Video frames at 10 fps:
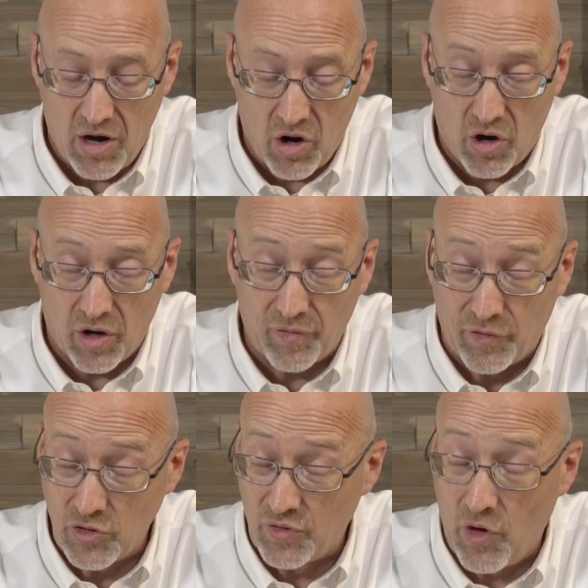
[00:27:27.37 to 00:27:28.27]
are,
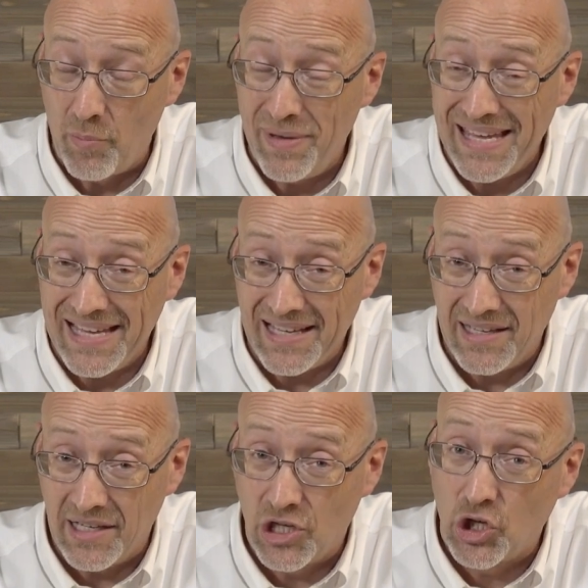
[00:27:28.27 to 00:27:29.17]
first of all,
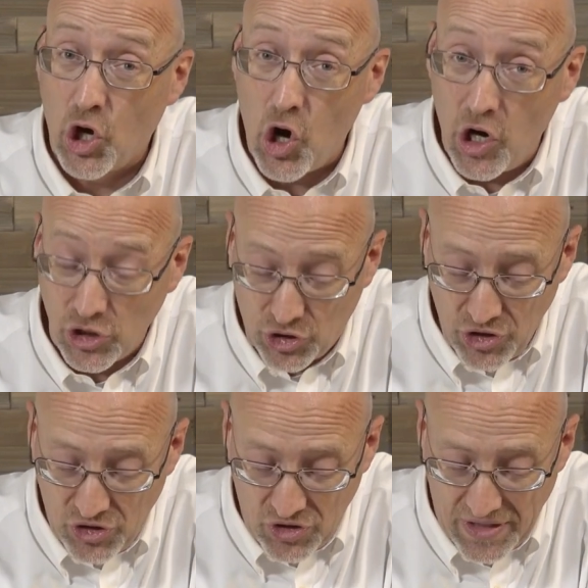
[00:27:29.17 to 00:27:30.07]
being
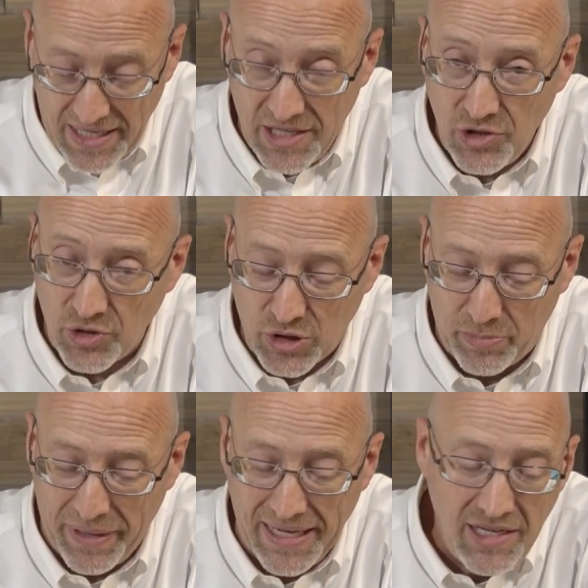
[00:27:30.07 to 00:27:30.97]
cautious in your
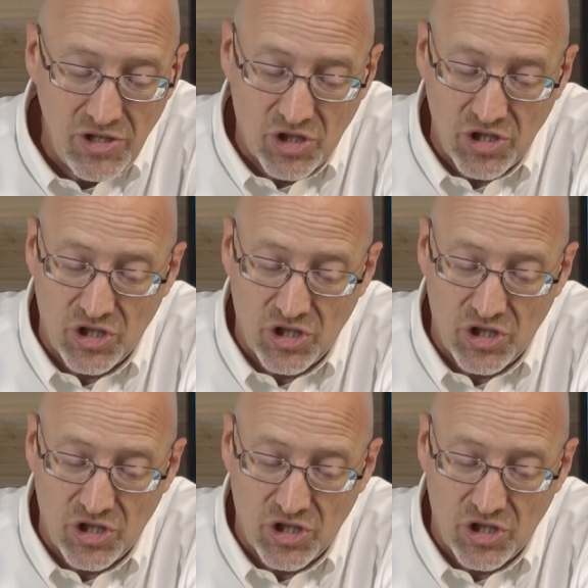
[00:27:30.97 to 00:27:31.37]
speech,